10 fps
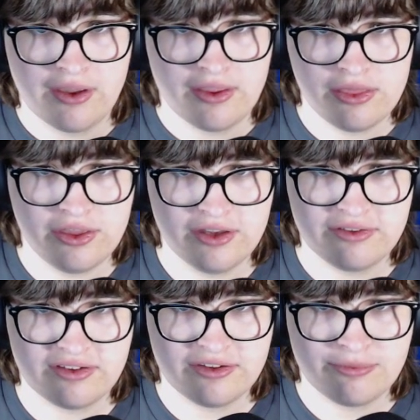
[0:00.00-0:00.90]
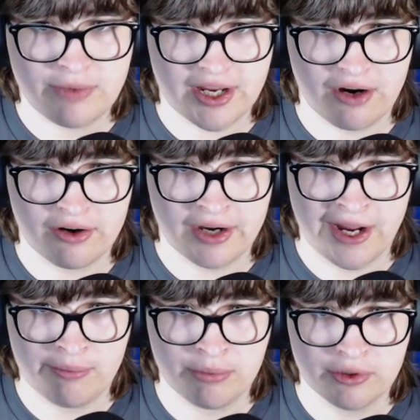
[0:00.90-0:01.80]
this is my current
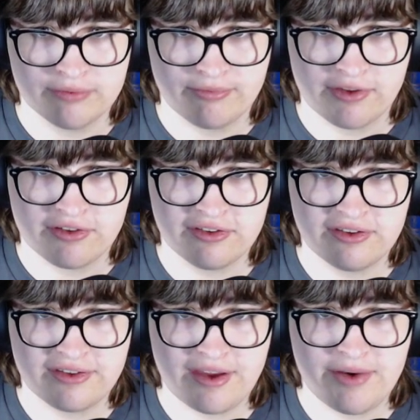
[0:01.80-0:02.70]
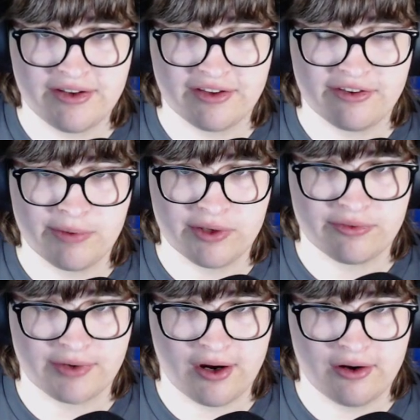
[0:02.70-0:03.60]
output. So this is how many decibels
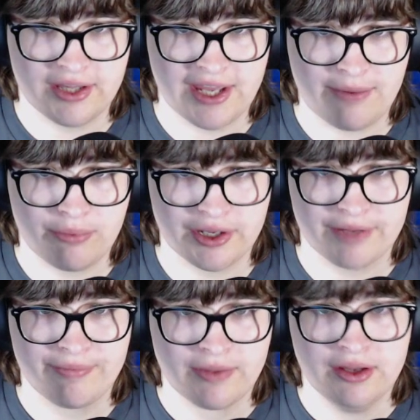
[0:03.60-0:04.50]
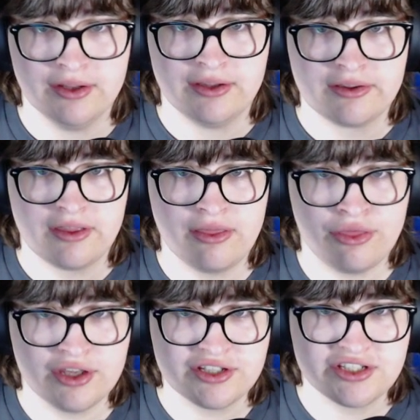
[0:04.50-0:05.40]
I'm currently outputting.
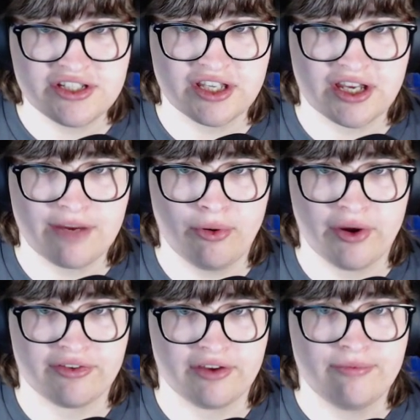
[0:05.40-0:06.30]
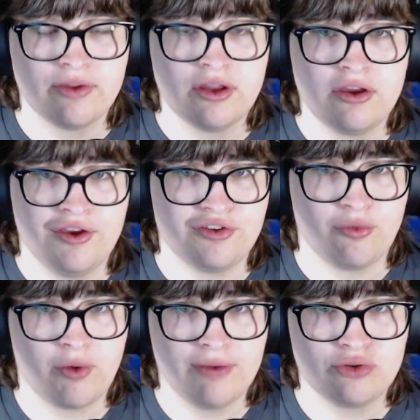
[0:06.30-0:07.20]
This is the compressor. So
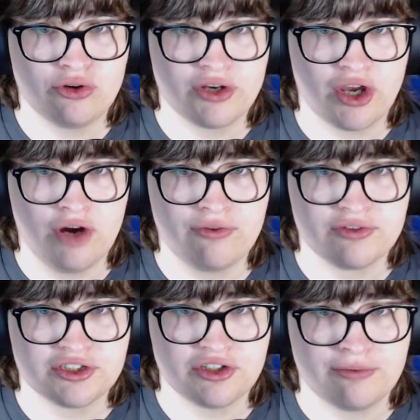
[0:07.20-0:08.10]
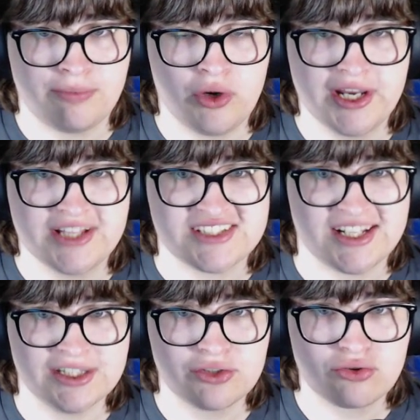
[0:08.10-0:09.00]
when I'm talking over a certain point, it's
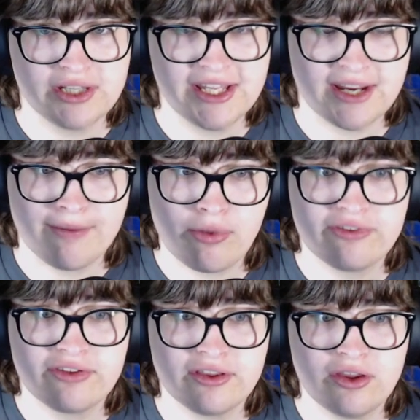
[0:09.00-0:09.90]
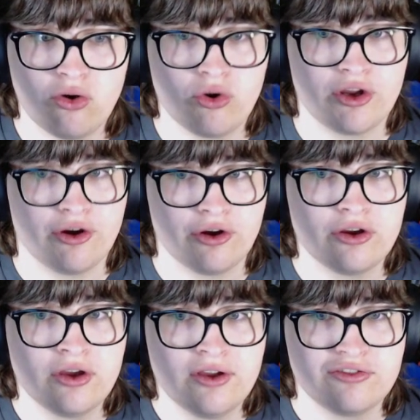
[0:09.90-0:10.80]
literally compressing the audio
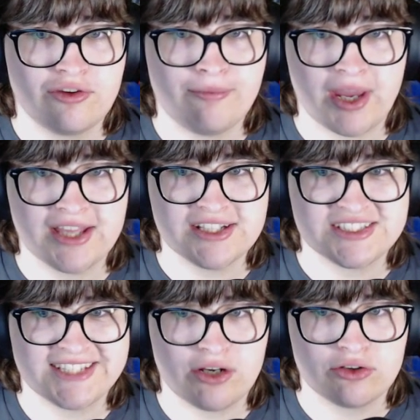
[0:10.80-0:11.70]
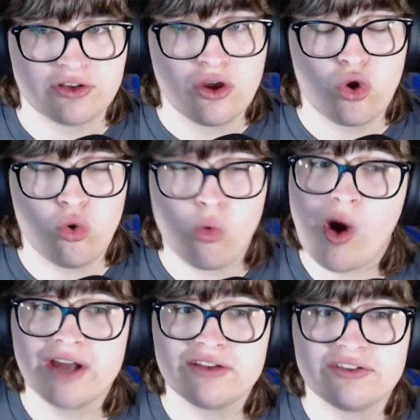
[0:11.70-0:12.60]
to make it sound
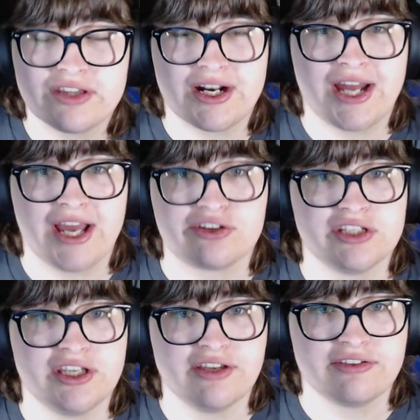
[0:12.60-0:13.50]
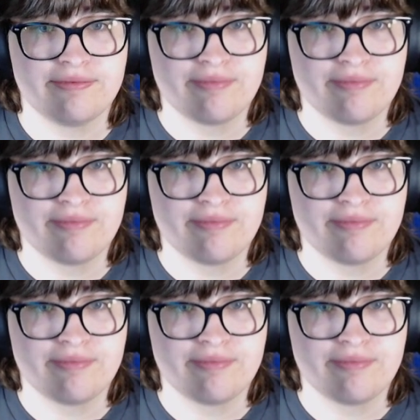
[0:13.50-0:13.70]
quieter than it actually is.